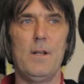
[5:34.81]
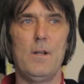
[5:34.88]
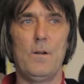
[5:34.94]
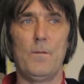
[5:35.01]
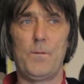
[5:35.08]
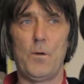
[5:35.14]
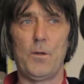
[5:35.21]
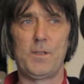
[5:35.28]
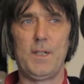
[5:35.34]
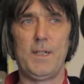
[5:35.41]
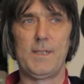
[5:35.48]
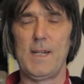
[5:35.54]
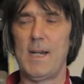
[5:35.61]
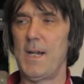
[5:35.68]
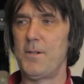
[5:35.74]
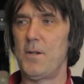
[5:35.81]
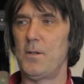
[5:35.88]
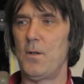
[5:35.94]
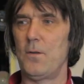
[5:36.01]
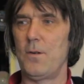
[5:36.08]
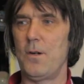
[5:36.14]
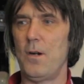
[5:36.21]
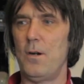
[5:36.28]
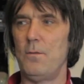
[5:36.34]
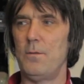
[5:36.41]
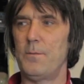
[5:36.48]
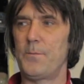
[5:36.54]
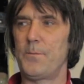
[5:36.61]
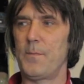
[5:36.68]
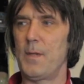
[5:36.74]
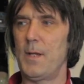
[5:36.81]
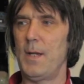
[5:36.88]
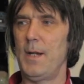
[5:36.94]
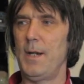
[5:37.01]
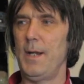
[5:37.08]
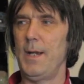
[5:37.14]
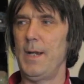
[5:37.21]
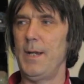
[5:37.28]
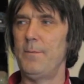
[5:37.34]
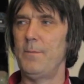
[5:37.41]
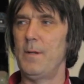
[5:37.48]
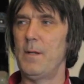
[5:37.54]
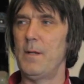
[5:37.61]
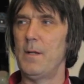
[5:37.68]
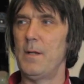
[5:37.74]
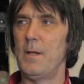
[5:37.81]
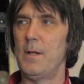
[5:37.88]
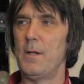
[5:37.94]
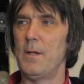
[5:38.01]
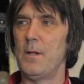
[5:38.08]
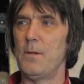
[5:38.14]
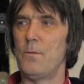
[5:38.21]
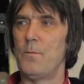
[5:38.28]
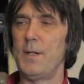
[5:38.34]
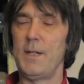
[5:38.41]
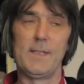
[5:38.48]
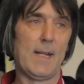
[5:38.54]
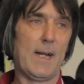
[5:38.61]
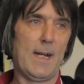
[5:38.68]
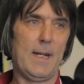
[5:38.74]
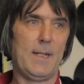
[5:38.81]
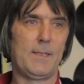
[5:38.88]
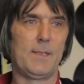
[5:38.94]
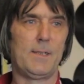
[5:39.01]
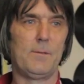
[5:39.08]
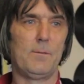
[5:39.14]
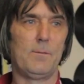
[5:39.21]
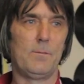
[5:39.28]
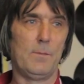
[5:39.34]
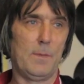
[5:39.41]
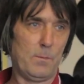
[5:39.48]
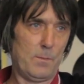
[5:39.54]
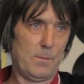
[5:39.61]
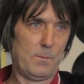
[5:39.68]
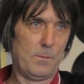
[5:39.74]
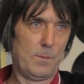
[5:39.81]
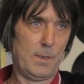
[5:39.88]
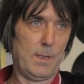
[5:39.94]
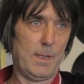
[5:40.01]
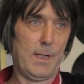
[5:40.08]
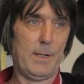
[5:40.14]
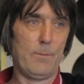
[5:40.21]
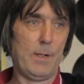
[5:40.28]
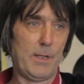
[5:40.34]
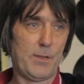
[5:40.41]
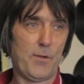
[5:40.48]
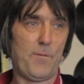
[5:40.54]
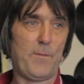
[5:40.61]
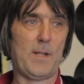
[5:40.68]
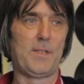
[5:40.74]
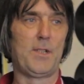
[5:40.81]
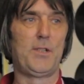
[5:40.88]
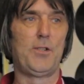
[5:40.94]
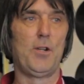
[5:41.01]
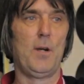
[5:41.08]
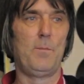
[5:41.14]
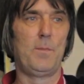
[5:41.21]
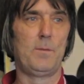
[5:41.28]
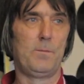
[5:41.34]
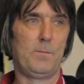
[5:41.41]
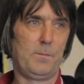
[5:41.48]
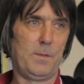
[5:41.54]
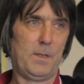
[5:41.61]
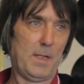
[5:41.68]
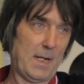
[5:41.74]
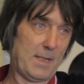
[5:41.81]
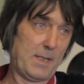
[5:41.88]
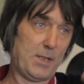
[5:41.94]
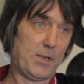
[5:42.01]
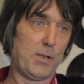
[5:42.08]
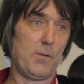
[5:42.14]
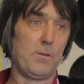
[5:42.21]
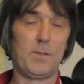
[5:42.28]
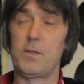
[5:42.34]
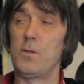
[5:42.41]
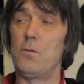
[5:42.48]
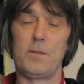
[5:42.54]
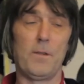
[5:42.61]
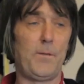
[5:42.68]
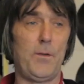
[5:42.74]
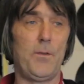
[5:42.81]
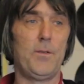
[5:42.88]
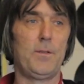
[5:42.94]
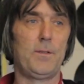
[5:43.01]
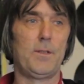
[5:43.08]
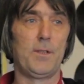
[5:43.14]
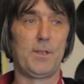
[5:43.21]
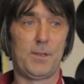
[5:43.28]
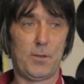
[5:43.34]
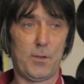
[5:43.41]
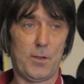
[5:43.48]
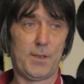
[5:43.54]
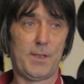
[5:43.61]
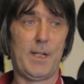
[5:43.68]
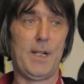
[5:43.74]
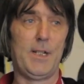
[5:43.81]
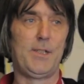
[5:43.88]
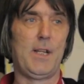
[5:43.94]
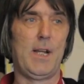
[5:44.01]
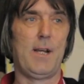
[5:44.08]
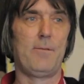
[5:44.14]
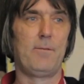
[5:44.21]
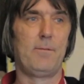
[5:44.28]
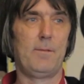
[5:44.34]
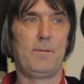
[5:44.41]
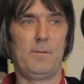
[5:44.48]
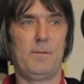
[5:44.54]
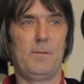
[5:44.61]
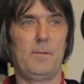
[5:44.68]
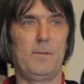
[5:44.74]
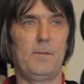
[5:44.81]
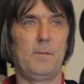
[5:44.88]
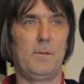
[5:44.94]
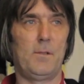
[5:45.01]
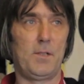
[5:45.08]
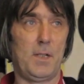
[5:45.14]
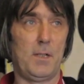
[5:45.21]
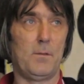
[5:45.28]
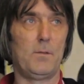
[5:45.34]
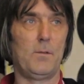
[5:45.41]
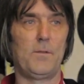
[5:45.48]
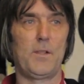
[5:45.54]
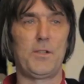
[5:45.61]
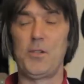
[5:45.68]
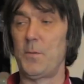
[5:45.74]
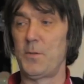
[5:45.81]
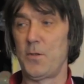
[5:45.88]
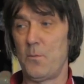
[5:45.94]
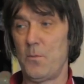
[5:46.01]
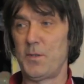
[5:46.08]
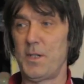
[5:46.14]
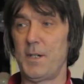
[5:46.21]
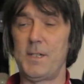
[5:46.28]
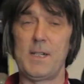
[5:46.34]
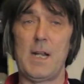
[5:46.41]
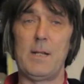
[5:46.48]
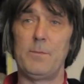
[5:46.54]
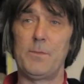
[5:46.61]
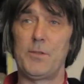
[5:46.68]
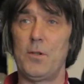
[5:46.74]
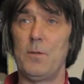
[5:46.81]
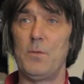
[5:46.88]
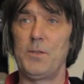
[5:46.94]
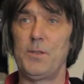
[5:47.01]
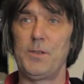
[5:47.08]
Unfortunately, he died not long ago, and when he died, when he drove past the shop, he actually slowed the funeral cortege down because he loved the shop so much and his albums so much.